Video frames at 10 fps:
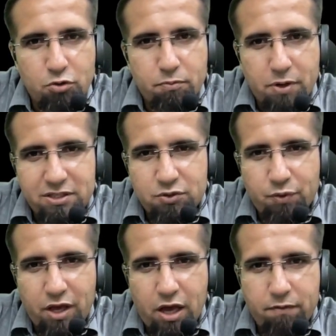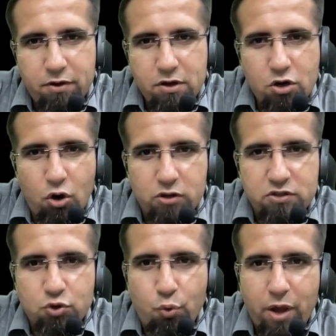plus we have a cos
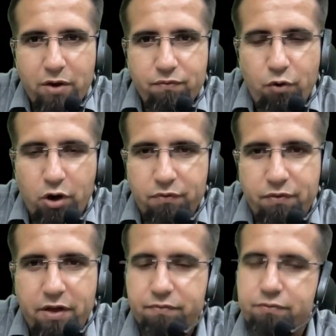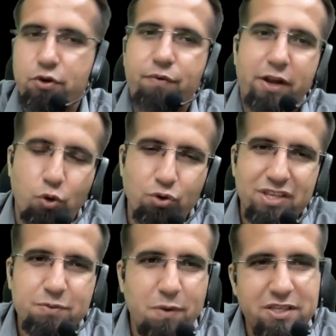square 45. So if I know
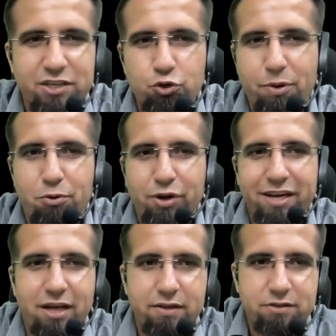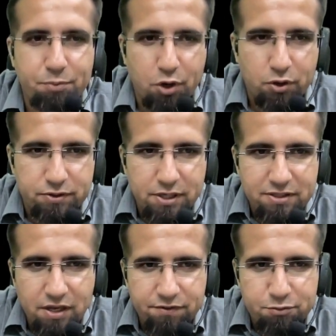this much, I should be able to get the answer, because
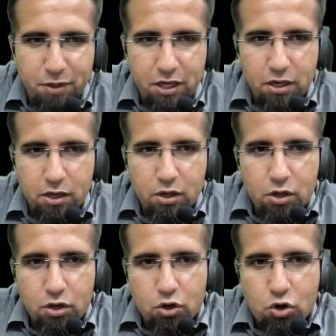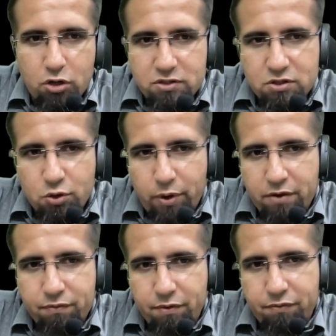this gives me cos square
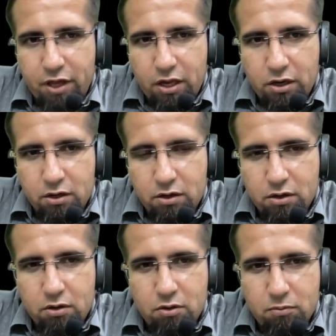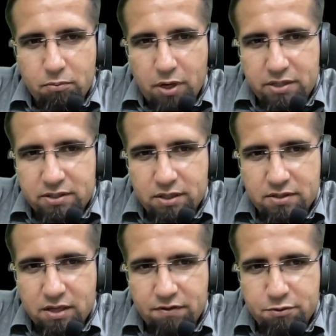15 plus
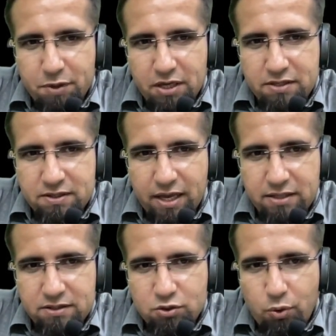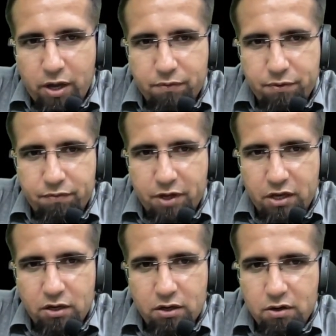this gives me sin square
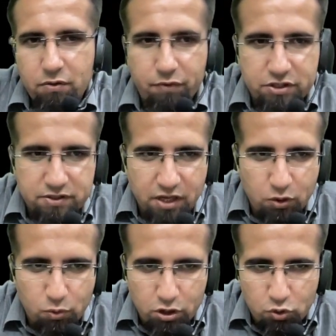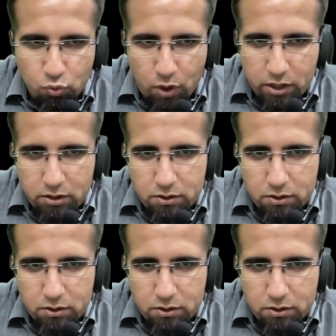15, which is equal to 1,